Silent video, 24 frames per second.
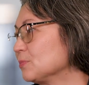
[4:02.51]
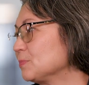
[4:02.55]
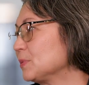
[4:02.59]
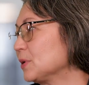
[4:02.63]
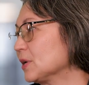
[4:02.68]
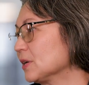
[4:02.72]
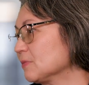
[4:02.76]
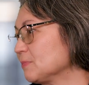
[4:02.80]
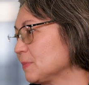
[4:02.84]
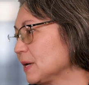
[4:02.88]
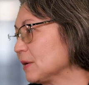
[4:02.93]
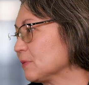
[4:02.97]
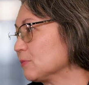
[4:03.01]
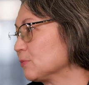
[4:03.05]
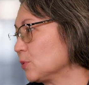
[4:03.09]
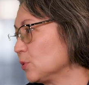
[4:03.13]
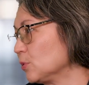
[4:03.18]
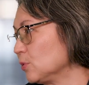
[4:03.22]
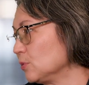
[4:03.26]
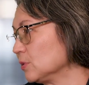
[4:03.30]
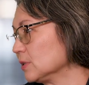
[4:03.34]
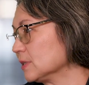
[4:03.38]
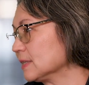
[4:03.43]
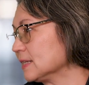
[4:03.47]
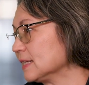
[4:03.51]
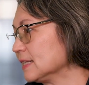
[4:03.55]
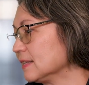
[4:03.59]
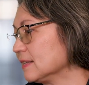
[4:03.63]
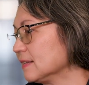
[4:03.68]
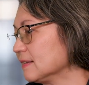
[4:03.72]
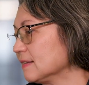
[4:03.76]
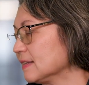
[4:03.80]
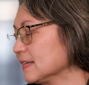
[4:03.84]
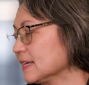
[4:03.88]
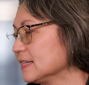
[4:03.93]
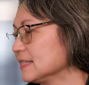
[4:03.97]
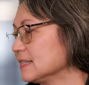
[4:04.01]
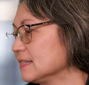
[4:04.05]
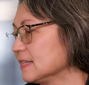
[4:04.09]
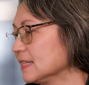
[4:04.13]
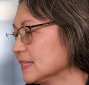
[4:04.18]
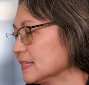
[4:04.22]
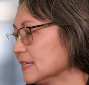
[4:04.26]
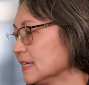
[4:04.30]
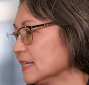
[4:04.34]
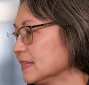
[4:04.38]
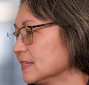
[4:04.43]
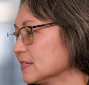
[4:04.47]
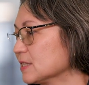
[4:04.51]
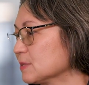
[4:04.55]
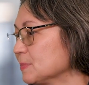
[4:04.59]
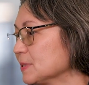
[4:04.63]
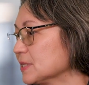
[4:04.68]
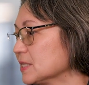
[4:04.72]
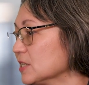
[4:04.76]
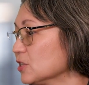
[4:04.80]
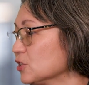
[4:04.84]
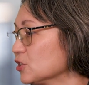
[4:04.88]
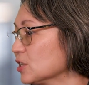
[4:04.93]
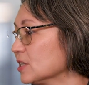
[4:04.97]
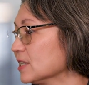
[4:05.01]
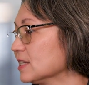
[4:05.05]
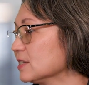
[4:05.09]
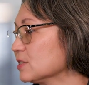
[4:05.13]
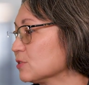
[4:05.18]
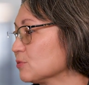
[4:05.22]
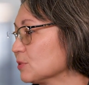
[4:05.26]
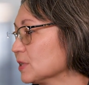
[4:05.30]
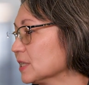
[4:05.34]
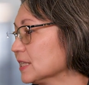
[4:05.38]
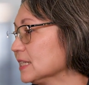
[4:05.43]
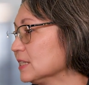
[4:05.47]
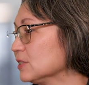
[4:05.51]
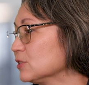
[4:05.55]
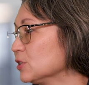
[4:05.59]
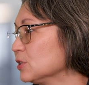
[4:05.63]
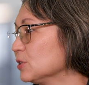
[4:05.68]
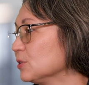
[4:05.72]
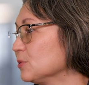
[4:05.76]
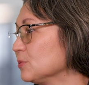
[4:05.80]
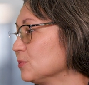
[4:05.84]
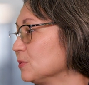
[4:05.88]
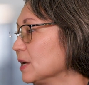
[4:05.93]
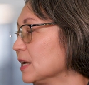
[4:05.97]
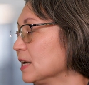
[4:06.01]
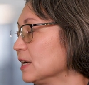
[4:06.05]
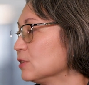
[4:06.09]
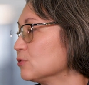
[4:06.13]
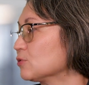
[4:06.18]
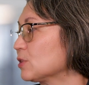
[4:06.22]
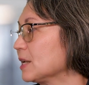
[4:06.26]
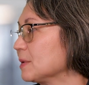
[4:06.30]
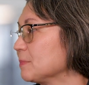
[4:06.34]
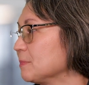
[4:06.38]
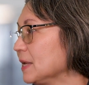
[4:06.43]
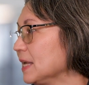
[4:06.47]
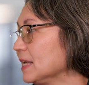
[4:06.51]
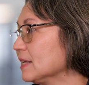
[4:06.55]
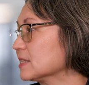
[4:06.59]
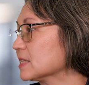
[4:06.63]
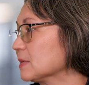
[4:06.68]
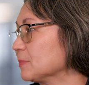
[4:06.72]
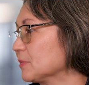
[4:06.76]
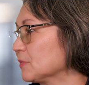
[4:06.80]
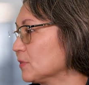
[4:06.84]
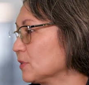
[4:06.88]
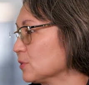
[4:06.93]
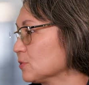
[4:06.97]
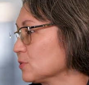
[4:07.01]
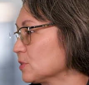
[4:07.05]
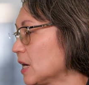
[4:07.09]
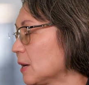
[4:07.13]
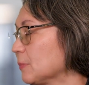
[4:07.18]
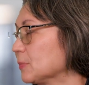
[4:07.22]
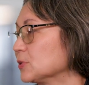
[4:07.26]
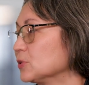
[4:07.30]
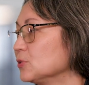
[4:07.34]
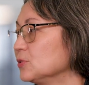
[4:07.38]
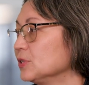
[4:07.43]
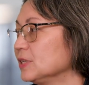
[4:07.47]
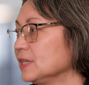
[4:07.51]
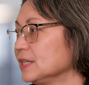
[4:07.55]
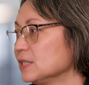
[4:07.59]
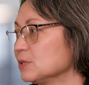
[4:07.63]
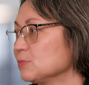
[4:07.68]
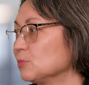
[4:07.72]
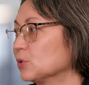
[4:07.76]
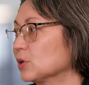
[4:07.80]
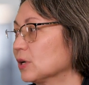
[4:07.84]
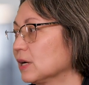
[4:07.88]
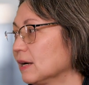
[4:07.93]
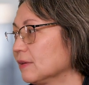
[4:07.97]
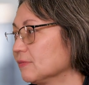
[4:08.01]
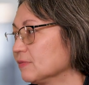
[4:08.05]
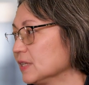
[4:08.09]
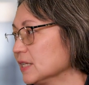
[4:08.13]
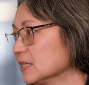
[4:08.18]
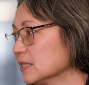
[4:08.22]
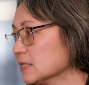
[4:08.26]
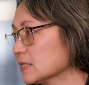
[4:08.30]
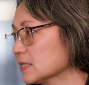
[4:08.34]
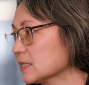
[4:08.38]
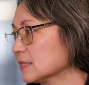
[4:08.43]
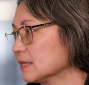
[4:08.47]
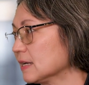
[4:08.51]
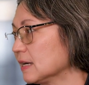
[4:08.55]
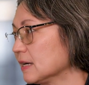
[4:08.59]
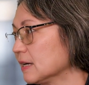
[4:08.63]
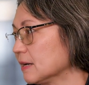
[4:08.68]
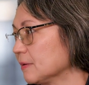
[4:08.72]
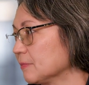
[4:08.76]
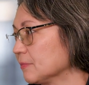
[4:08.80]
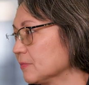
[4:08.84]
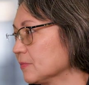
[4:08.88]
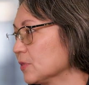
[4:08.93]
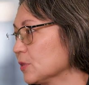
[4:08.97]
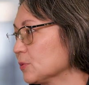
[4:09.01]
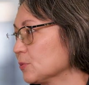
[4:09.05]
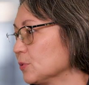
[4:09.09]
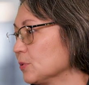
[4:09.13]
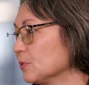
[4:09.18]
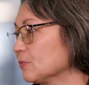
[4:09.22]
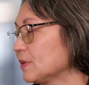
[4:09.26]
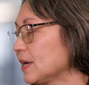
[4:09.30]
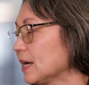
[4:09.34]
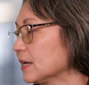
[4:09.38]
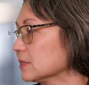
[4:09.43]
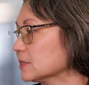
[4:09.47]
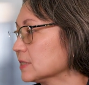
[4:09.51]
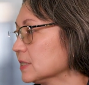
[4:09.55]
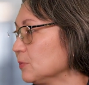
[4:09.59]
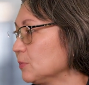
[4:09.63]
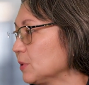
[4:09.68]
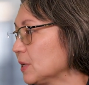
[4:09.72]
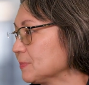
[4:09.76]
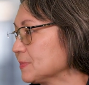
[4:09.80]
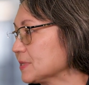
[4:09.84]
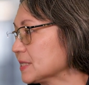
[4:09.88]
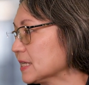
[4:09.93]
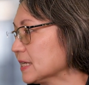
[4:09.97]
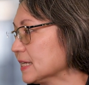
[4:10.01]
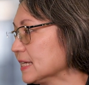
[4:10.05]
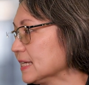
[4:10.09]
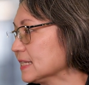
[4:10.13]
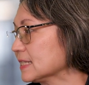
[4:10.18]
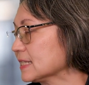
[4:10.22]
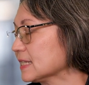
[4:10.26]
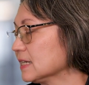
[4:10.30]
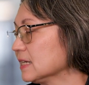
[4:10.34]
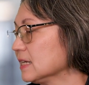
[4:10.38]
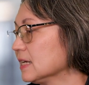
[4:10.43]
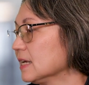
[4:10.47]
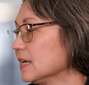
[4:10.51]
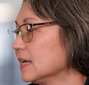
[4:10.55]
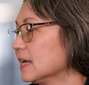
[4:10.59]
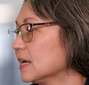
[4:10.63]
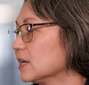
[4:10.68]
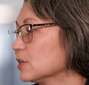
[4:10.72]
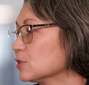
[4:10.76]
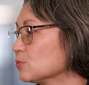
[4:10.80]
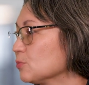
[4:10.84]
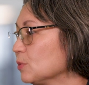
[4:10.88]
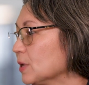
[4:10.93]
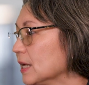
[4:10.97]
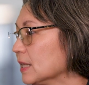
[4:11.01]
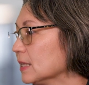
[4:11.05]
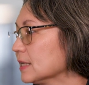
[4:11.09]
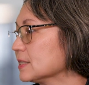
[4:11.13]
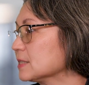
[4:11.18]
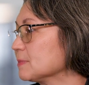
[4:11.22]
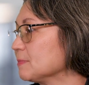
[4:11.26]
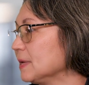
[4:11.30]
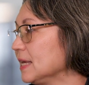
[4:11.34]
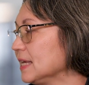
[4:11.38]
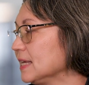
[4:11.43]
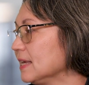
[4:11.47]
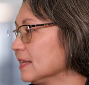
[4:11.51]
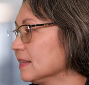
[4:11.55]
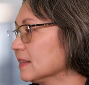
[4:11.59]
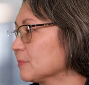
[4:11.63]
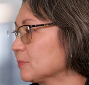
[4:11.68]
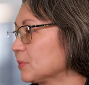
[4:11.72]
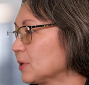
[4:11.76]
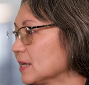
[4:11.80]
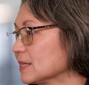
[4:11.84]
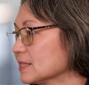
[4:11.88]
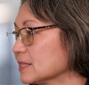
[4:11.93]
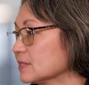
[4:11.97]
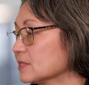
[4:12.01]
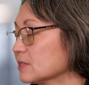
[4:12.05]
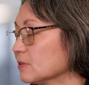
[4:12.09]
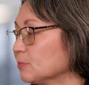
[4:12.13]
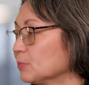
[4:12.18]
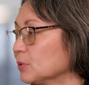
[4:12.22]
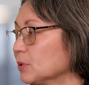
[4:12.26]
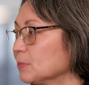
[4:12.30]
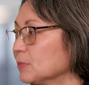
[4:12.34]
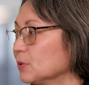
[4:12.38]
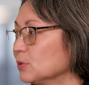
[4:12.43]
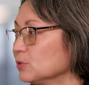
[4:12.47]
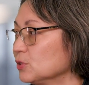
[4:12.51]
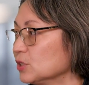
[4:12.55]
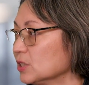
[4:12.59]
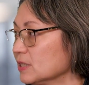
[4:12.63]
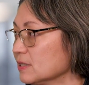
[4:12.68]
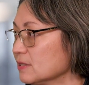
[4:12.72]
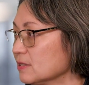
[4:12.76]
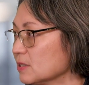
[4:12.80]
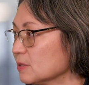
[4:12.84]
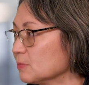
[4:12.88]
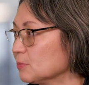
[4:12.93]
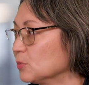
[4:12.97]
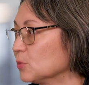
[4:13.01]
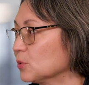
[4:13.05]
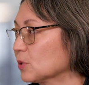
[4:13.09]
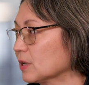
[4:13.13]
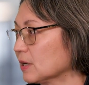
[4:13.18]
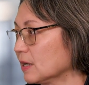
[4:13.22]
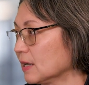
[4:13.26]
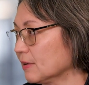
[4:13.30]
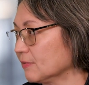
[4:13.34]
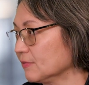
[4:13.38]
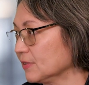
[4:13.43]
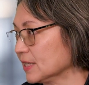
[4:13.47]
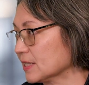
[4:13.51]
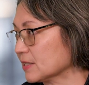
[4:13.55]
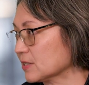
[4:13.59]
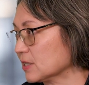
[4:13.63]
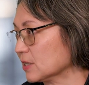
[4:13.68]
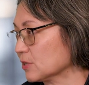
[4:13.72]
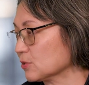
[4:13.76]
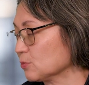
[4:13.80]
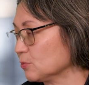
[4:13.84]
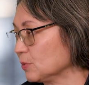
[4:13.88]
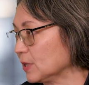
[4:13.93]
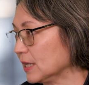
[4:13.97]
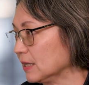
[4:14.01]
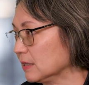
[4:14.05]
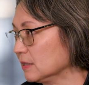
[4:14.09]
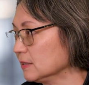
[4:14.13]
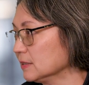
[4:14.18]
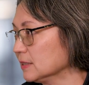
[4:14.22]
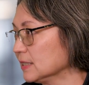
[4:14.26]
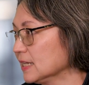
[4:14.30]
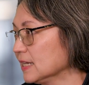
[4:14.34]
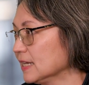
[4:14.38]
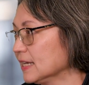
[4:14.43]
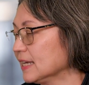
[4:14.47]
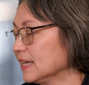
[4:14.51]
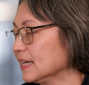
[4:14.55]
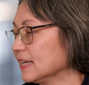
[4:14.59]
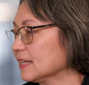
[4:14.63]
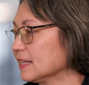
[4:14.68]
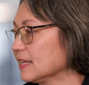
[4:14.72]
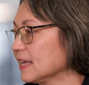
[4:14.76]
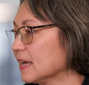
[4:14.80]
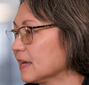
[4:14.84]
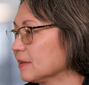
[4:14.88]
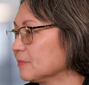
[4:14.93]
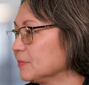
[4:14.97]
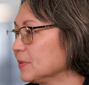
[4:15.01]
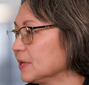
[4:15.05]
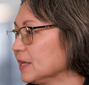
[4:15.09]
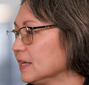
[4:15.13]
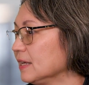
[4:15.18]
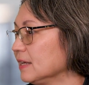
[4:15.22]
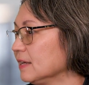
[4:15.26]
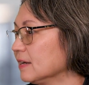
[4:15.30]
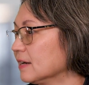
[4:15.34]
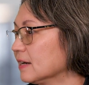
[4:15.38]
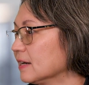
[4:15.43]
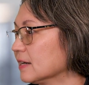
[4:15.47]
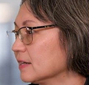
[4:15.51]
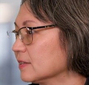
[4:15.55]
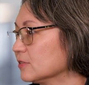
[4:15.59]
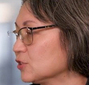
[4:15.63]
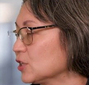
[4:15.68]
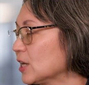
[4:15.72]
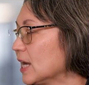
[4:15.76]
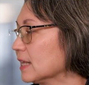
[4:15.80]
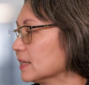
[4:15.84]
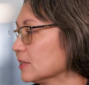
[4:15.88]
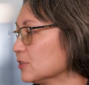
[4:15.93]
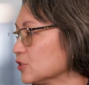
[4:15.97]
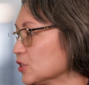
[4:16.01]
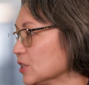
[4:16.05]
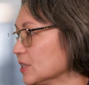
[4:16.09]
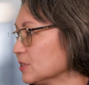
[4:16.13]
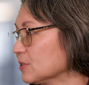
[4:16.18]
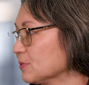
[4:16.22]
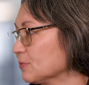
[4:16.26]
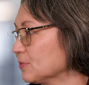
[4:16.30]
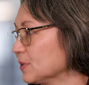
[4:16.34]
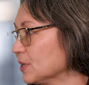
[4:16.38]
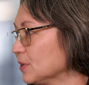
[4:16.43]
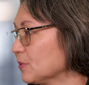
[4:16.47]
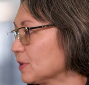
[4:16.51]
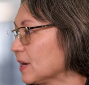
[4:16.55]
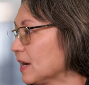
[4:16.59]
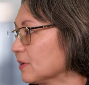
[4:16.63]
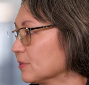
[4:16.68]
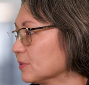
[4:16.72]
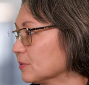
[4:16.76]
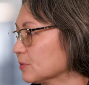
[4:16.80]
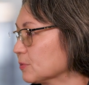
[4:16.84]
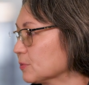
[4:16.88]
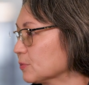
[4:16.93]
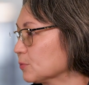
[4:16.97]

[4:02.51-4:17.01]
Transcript: part of my role in this position is really to try to make some of those opportunities more obvious through a faculty website, as well as making the process of promotions more obvious as well. It can be challenging to figure out